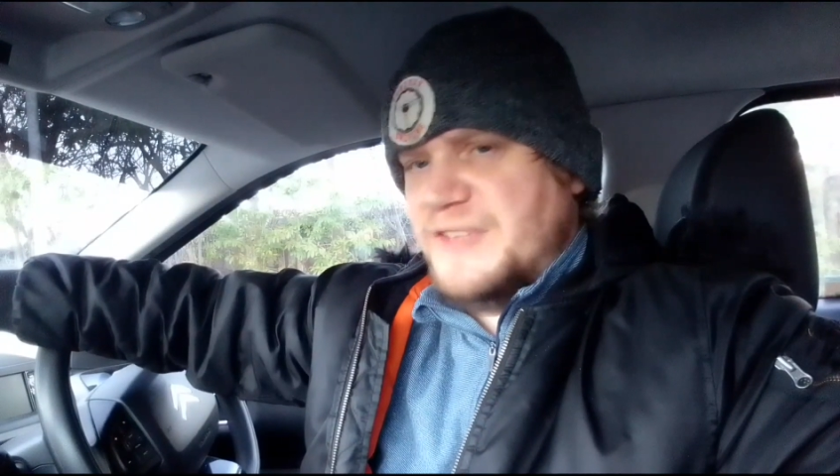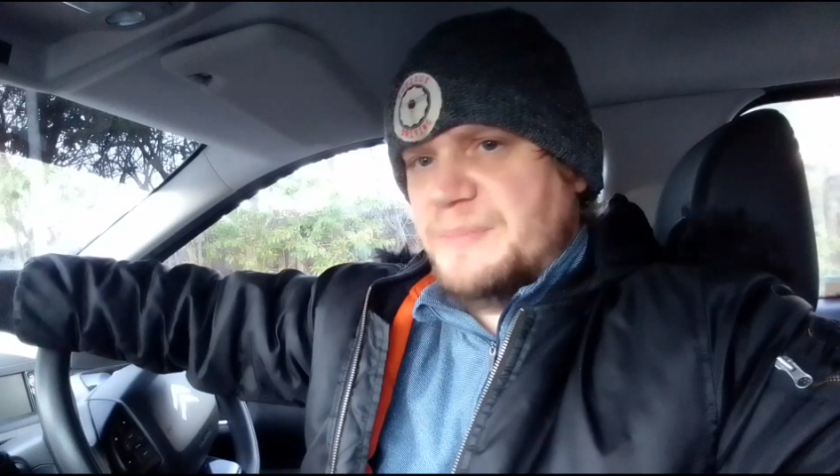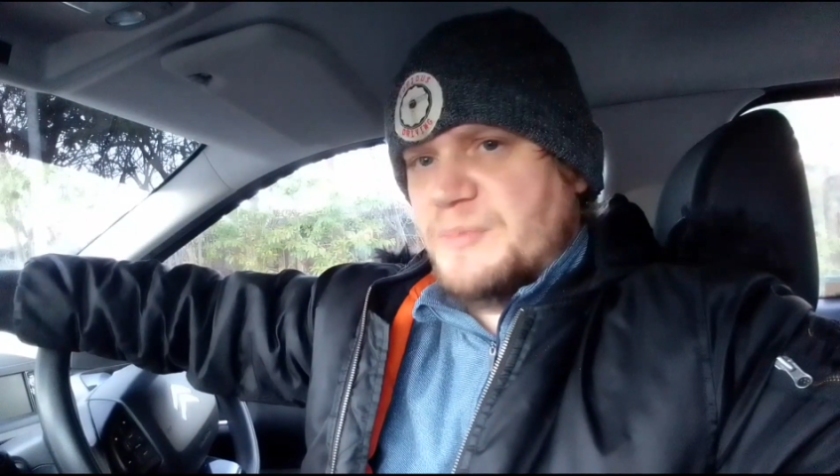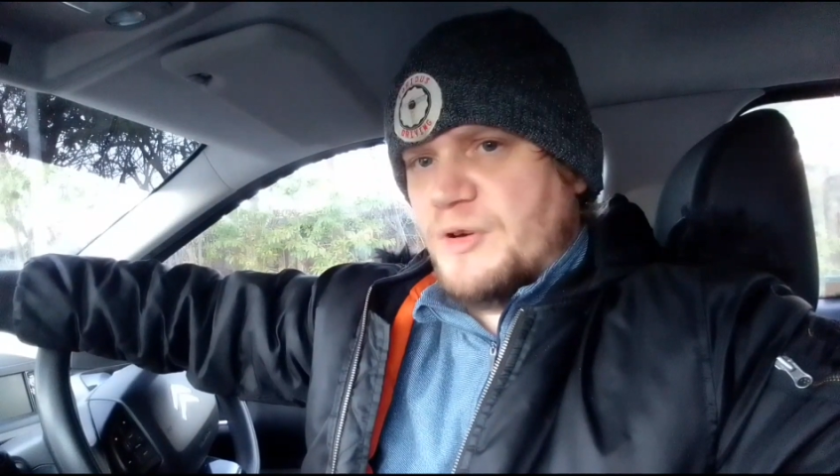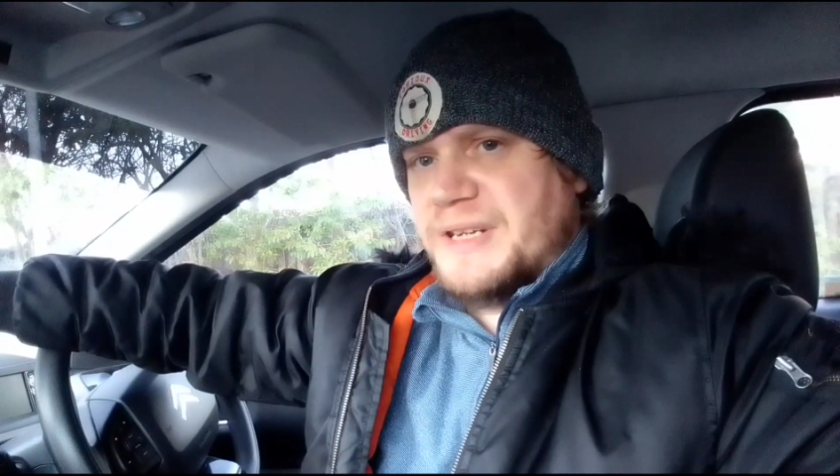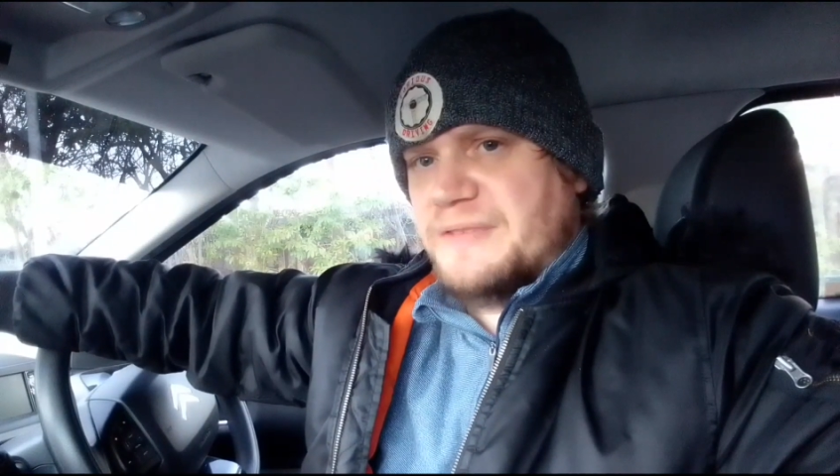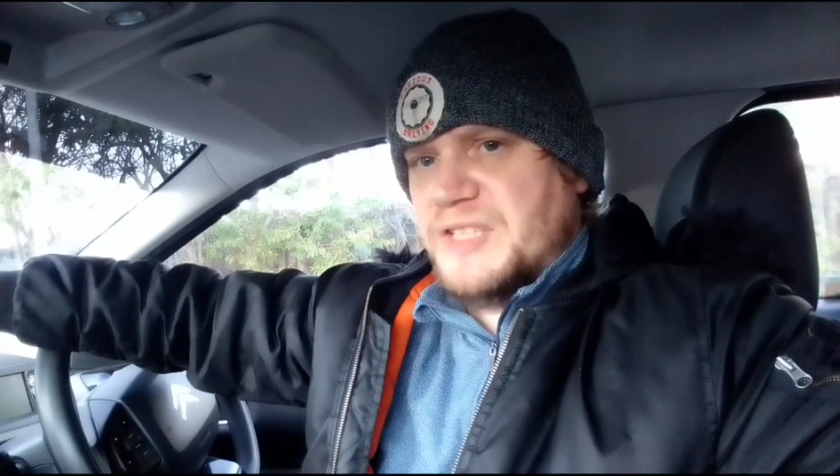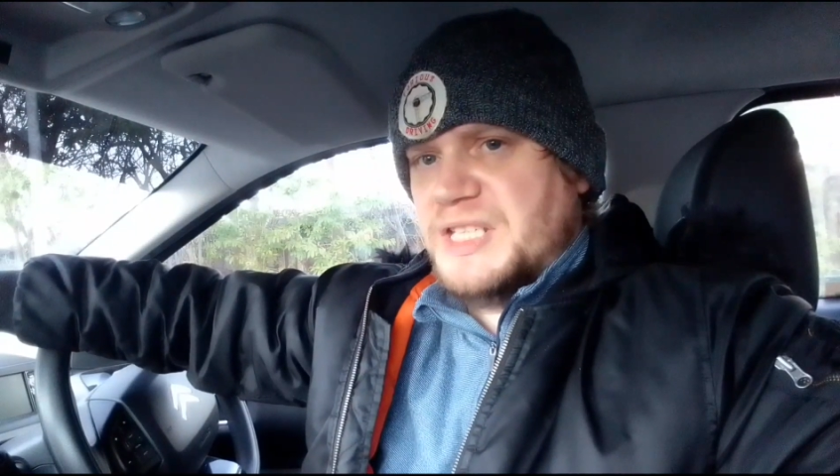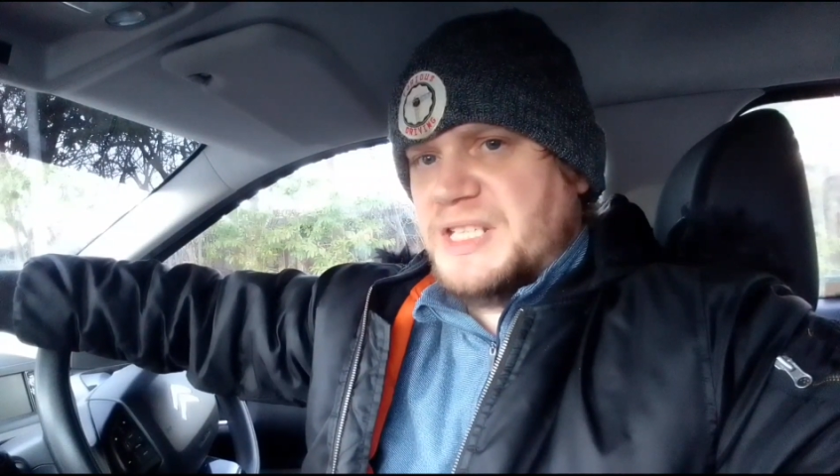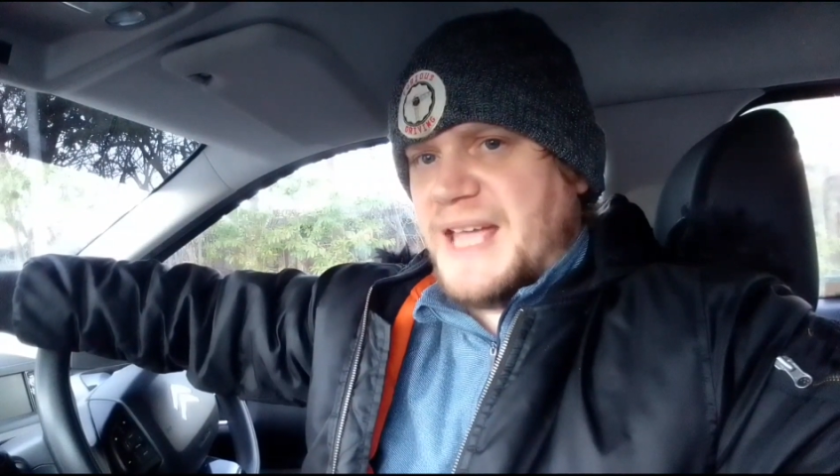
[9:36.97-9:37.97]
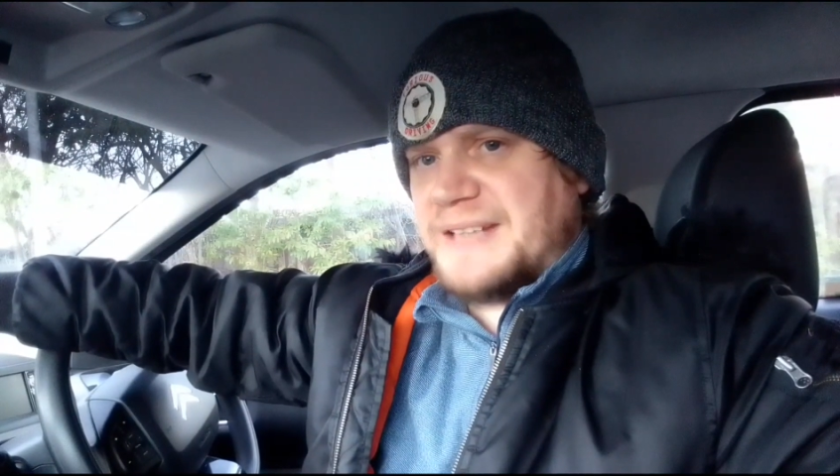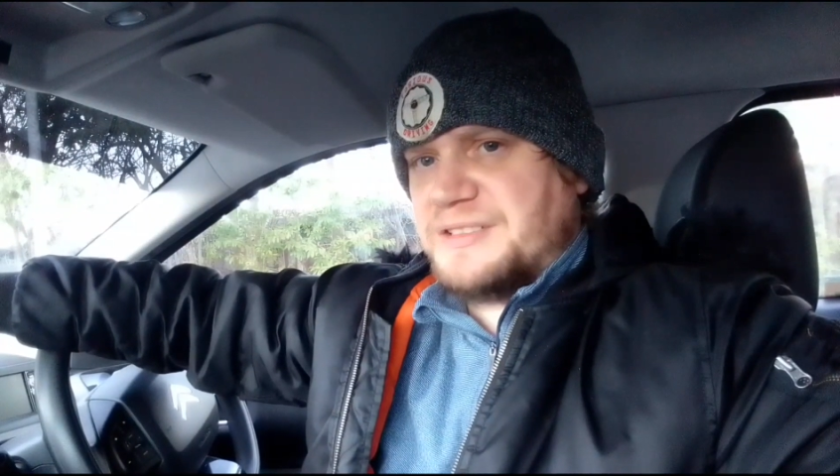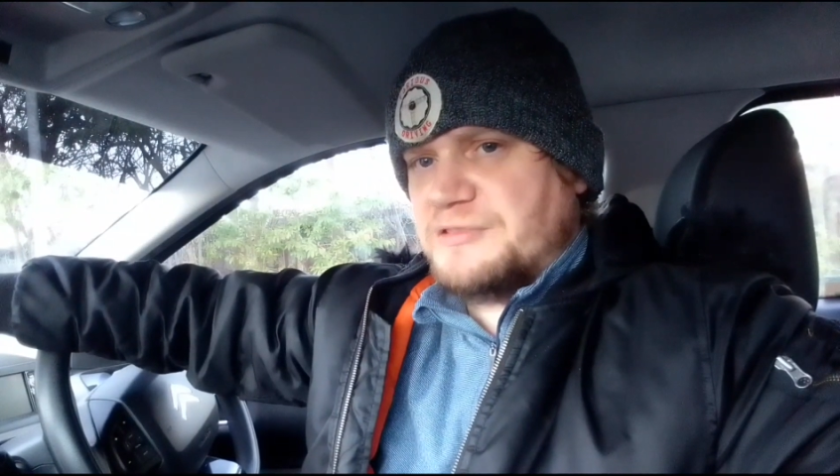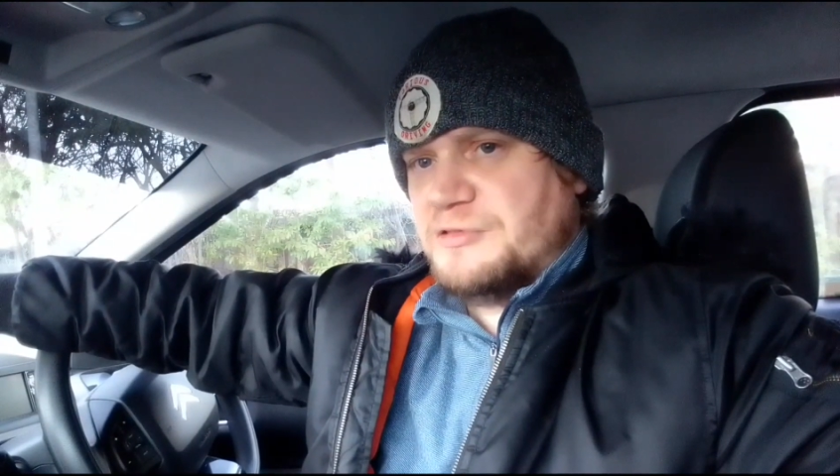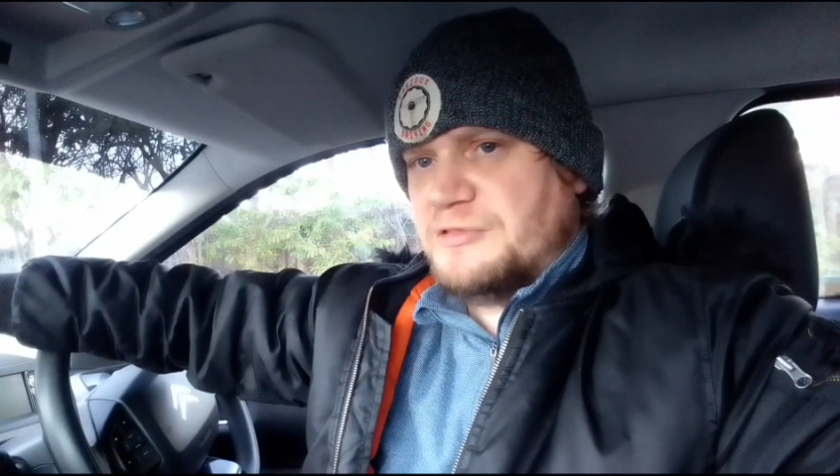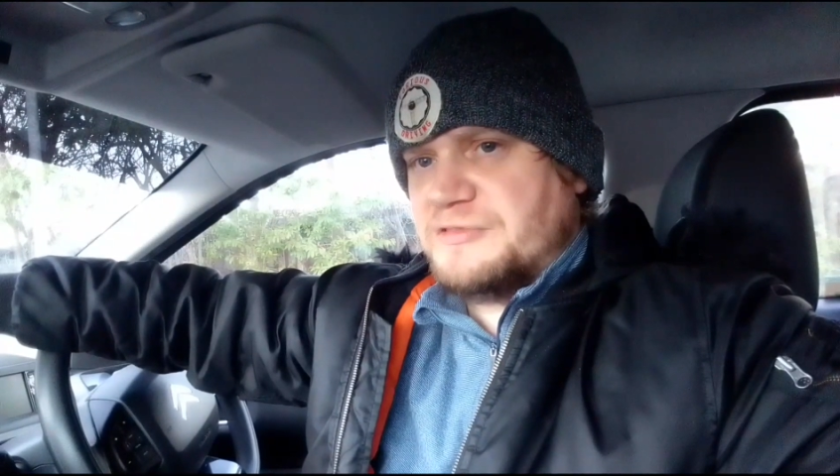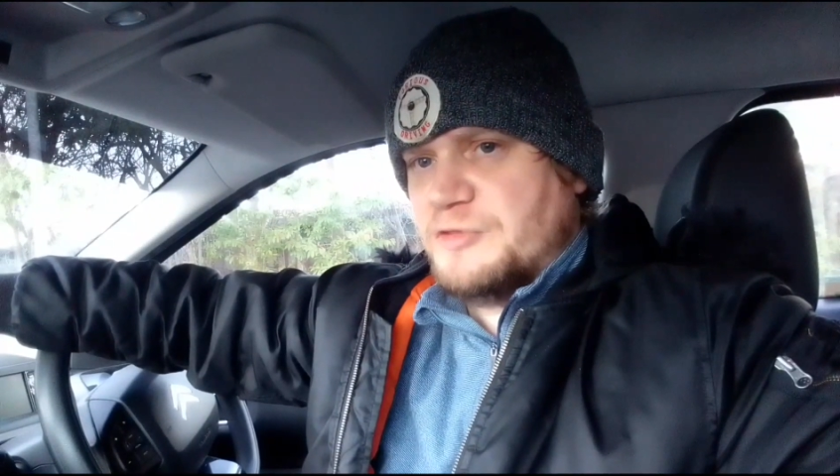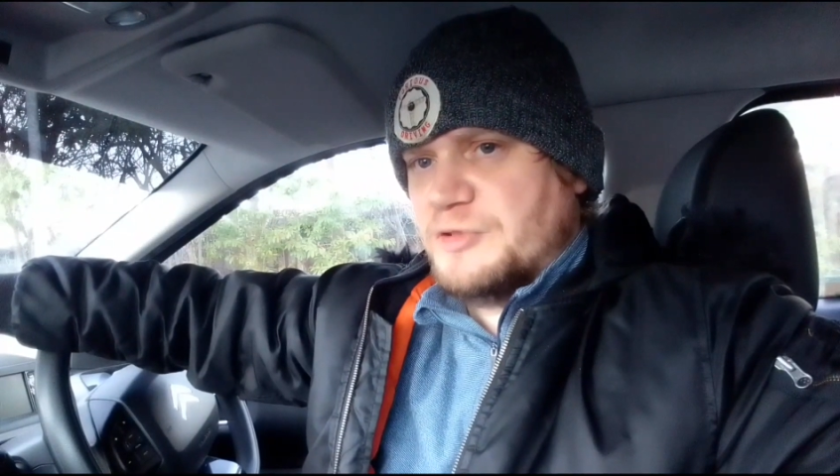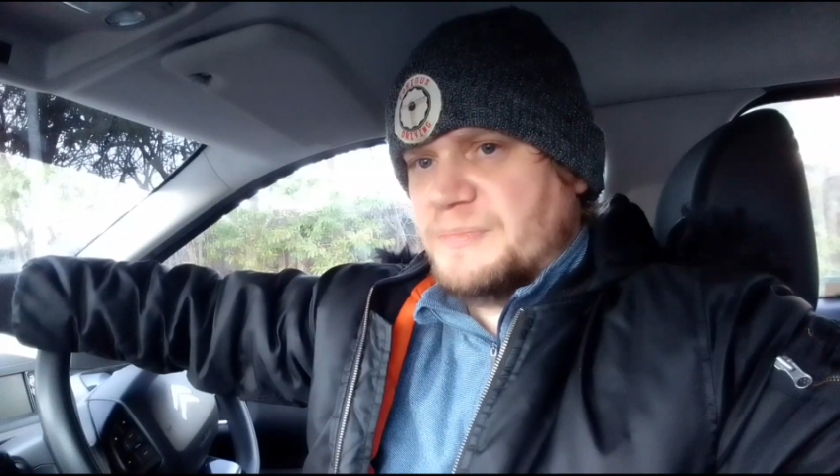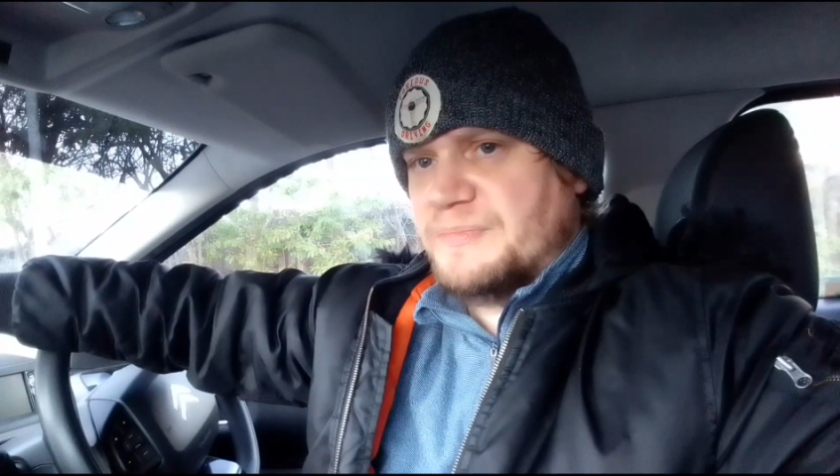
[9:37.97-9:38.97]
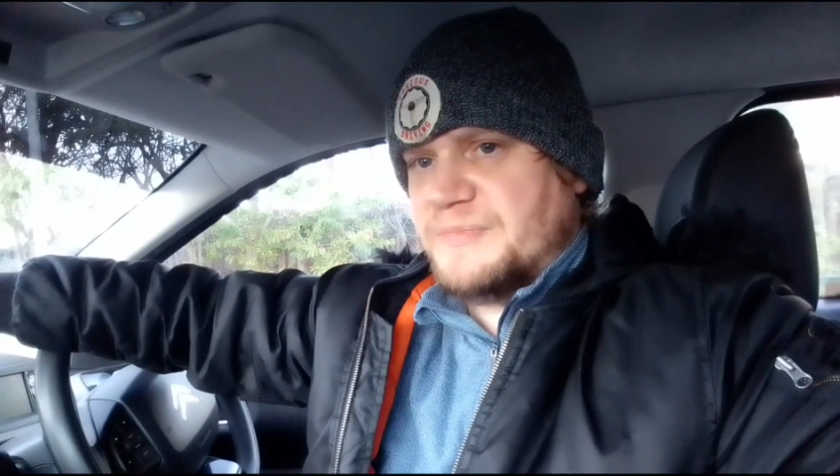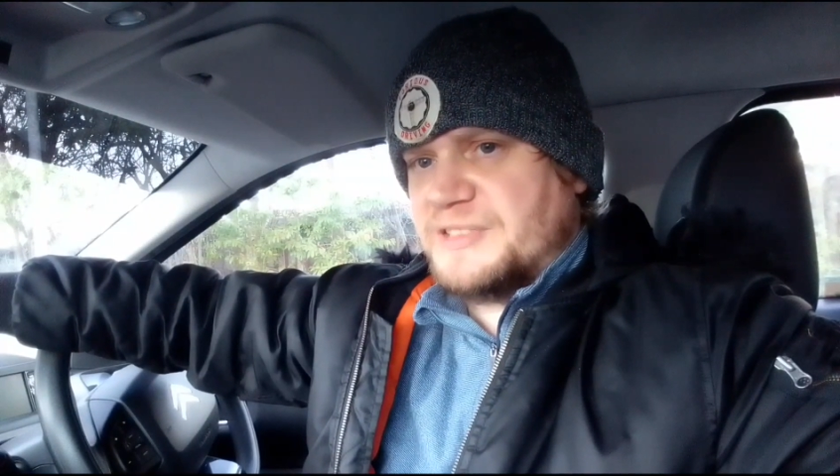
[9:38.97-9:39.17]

theme on the Cactus owners forums.